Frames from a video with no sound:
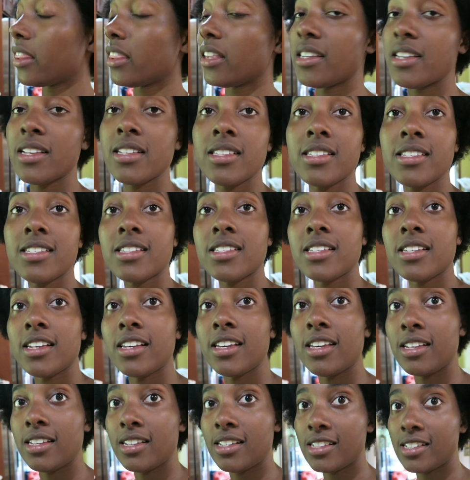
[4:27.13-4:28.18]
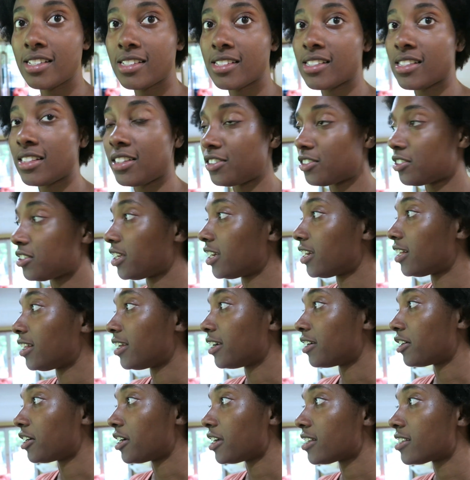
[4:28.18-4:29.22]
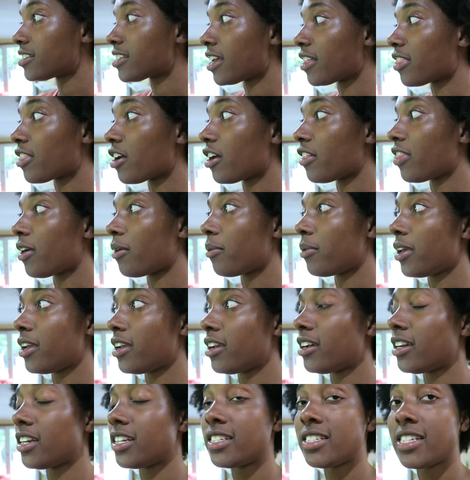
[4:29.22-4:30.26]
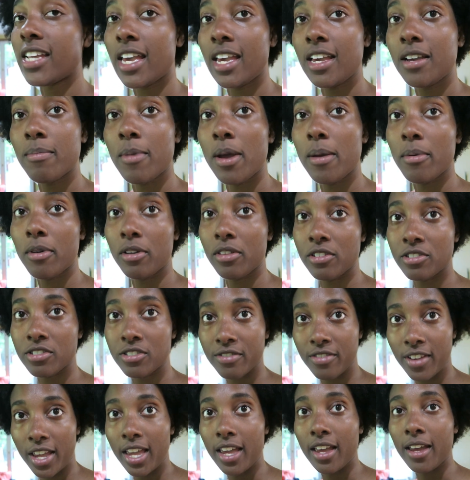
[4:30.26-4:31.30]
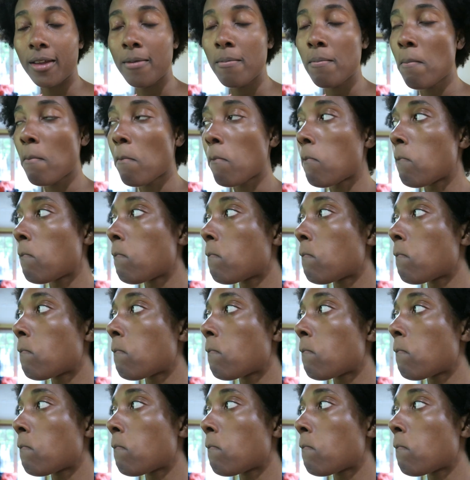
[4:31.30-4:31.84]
This is literally hilarious. I thought that we could take my brother's van.